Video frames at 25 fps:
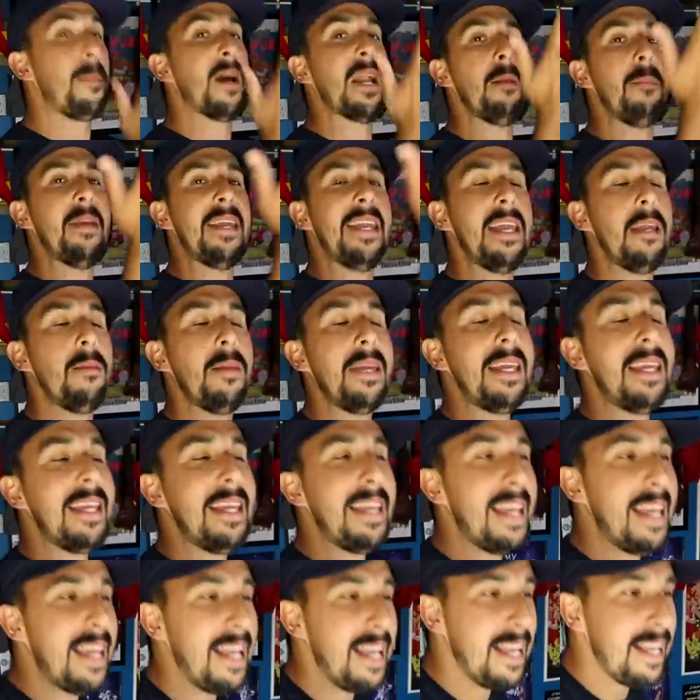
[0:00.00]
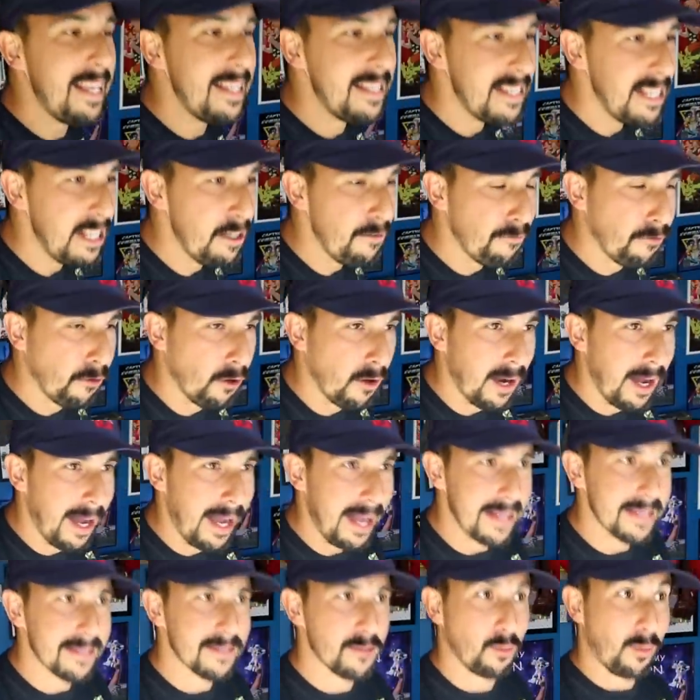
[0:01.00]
but it became easy for us,